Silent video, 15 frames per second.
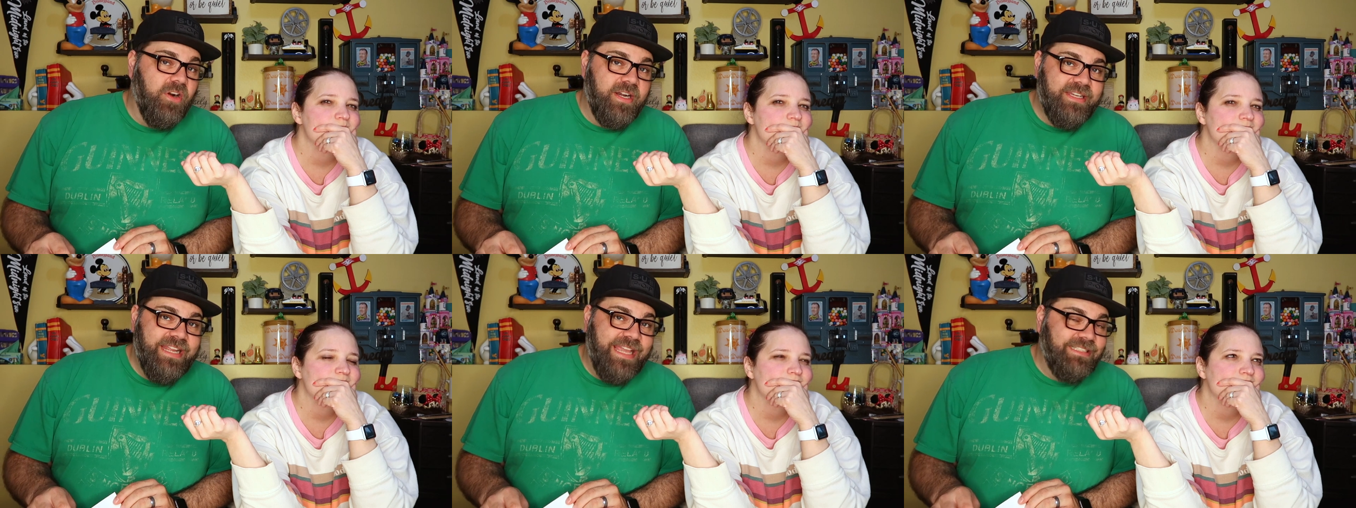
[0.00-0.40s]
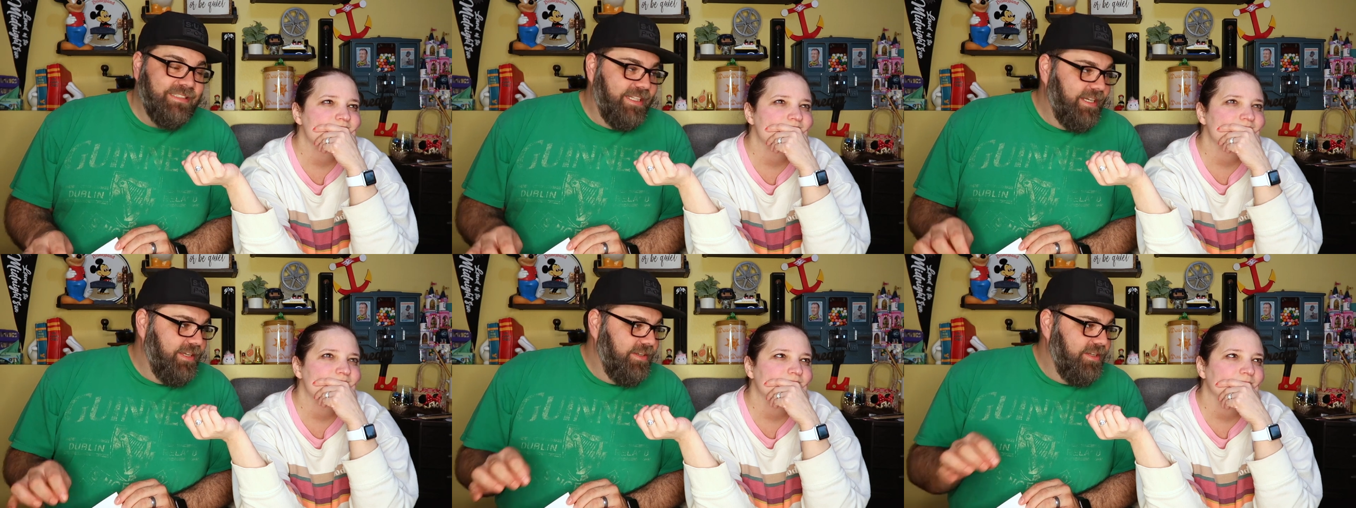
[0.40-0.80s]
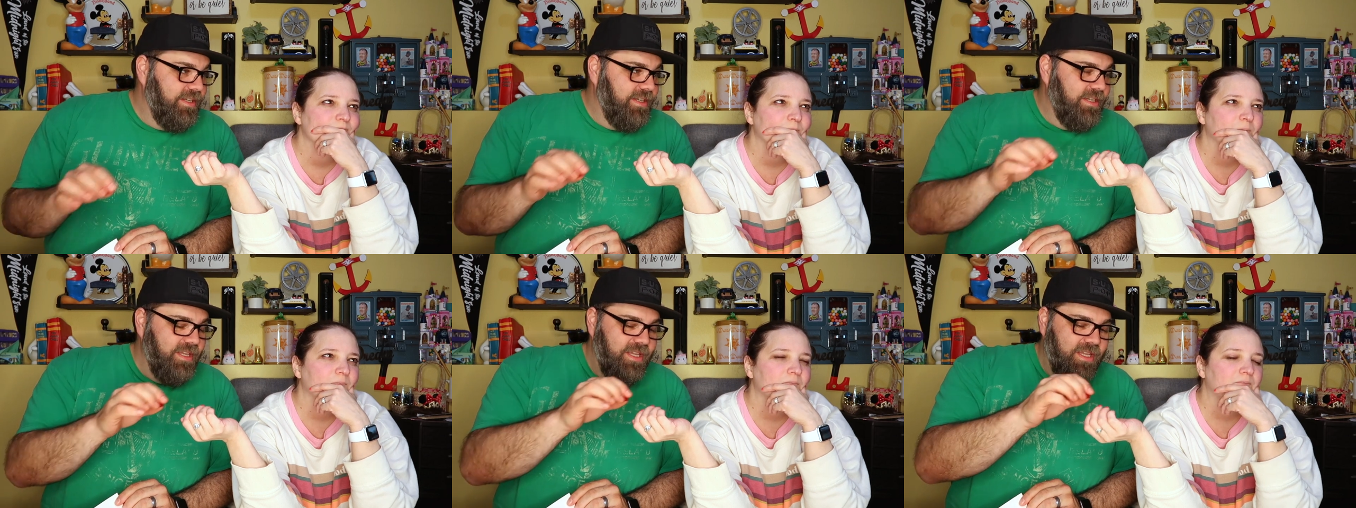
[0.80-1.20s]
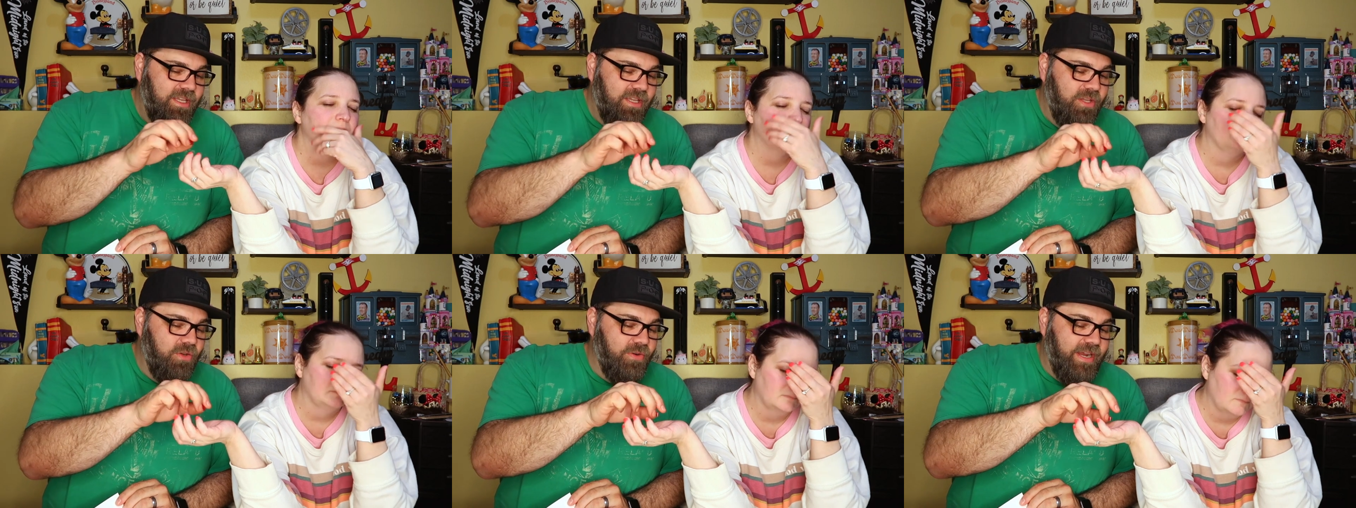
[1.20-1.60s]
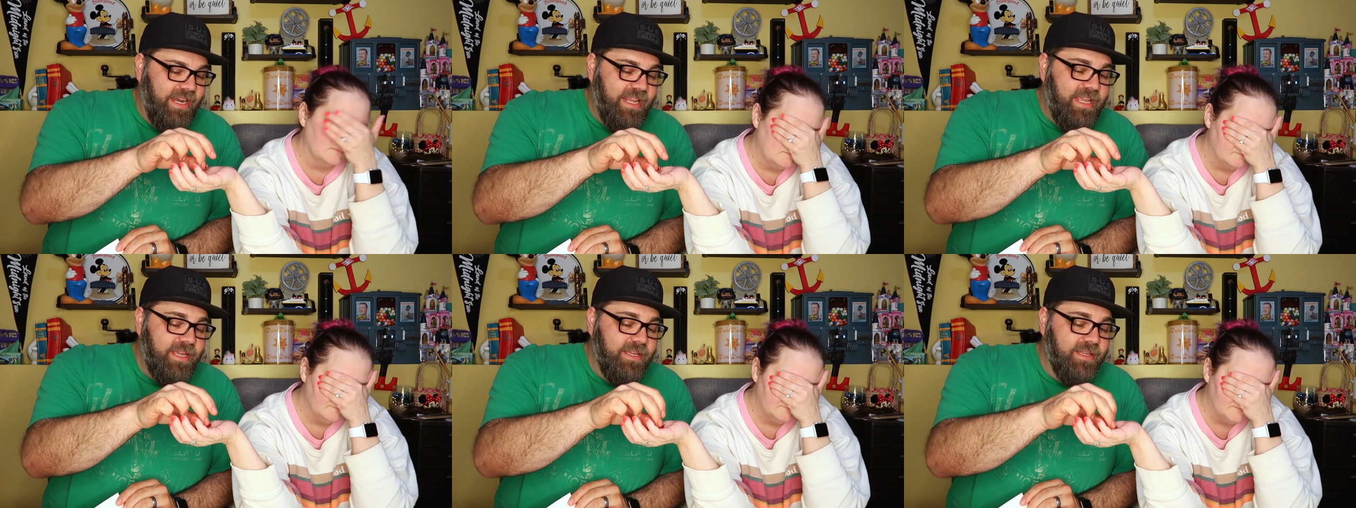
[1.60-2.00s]
Speaker 1: already tasted. You
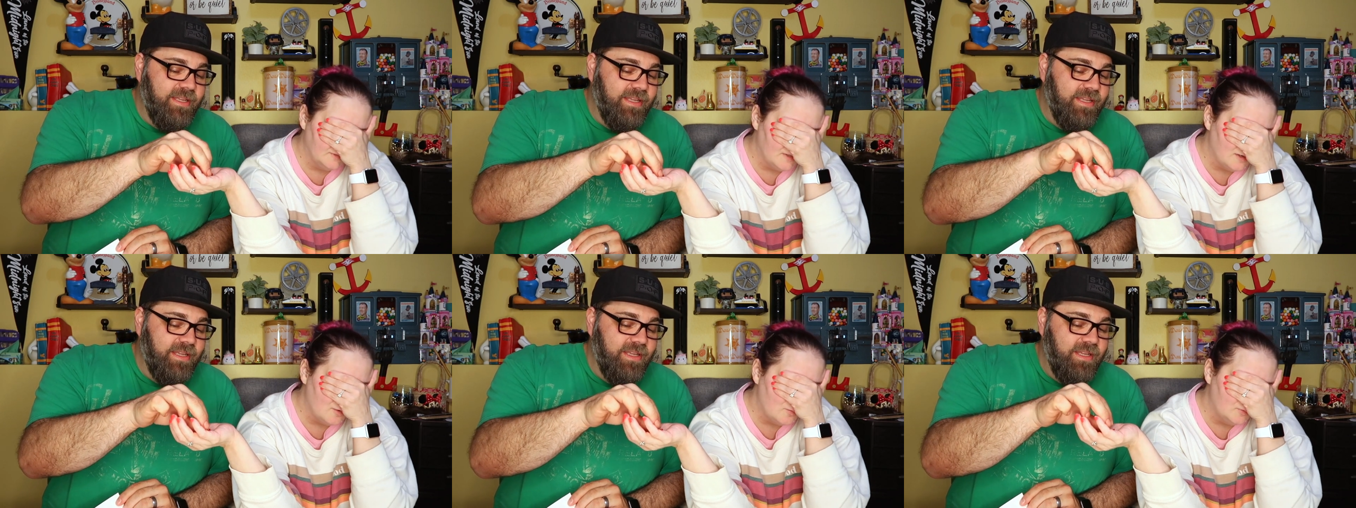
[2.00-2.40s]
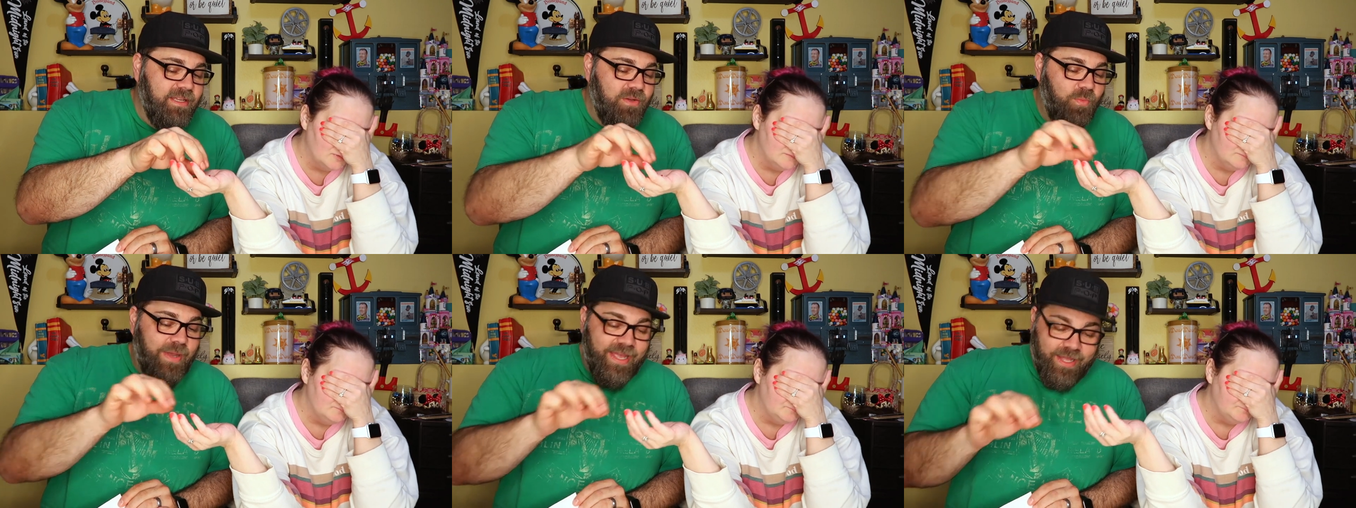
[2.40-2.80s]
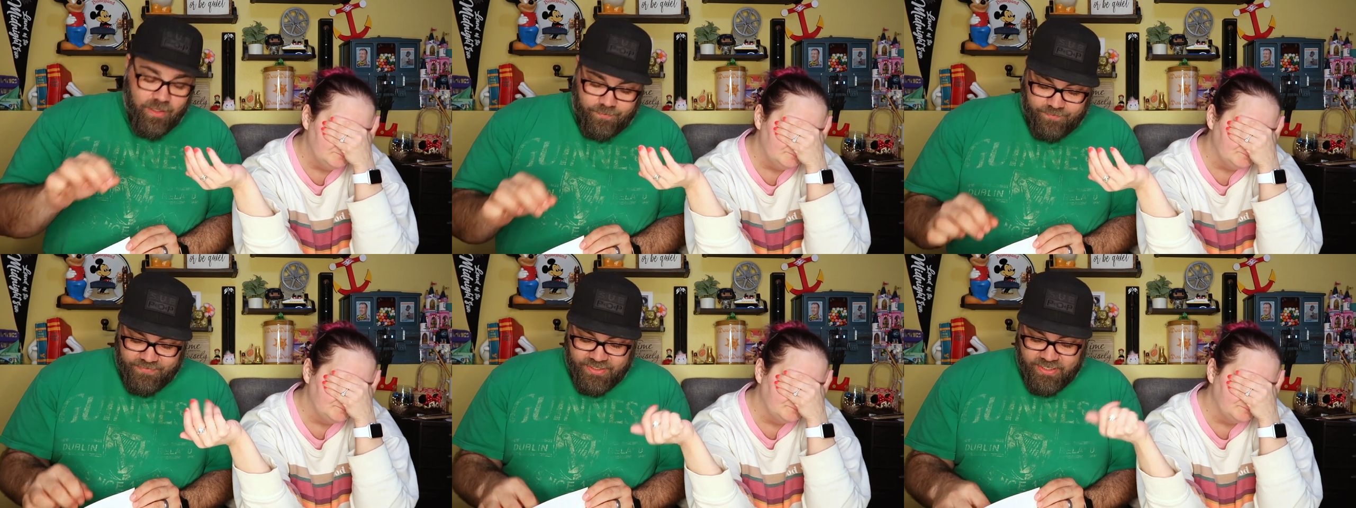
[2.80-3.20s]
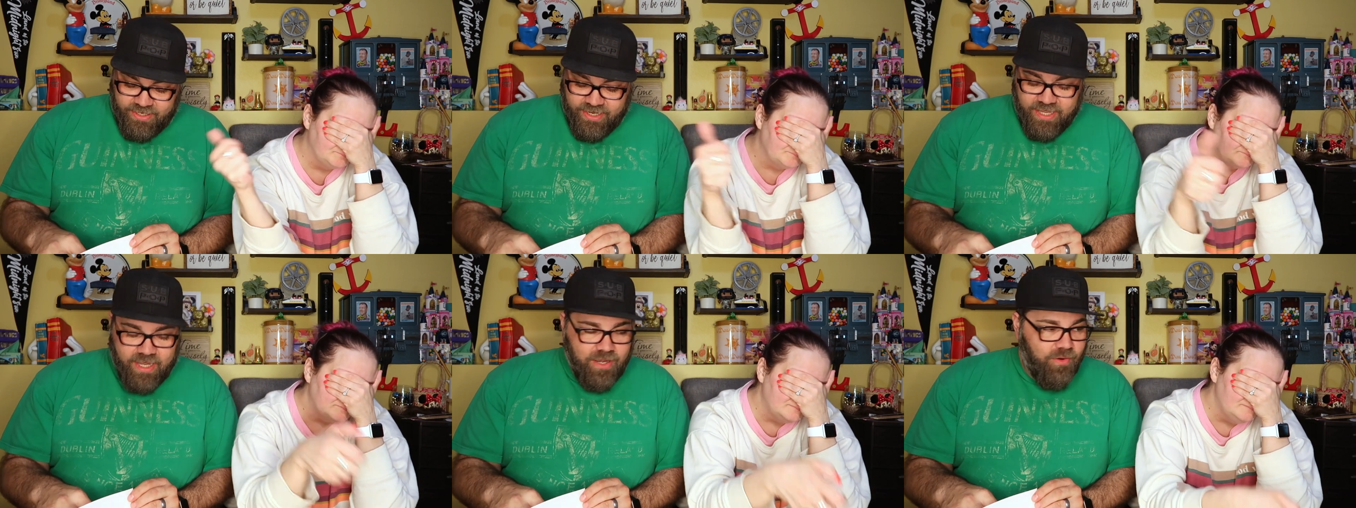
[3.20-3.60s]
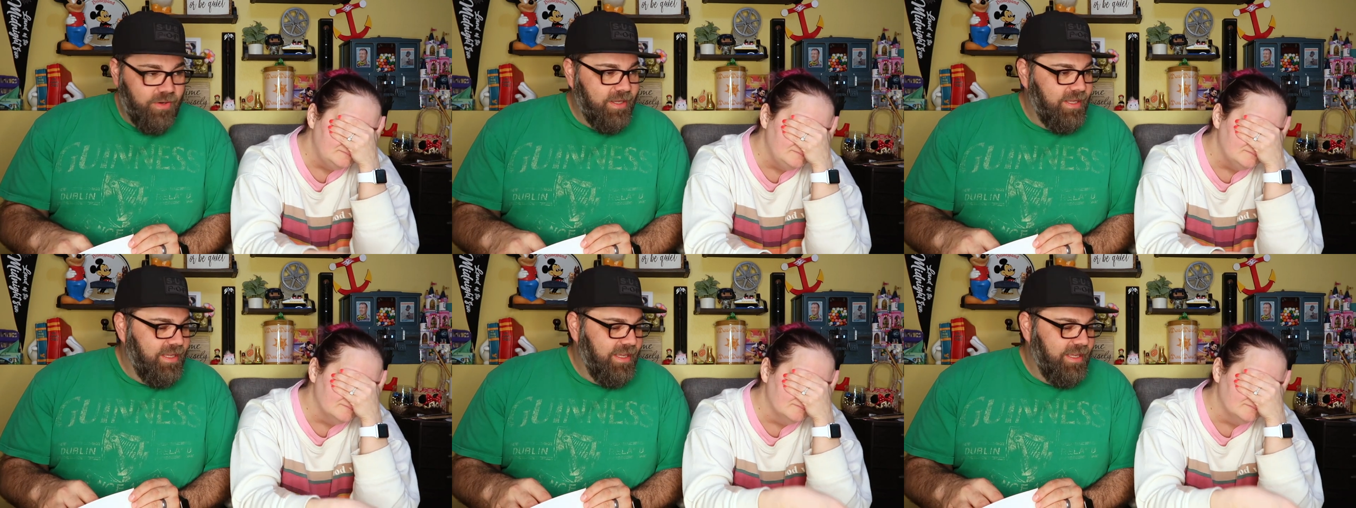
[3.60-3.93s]
ready? No. Well, there you go.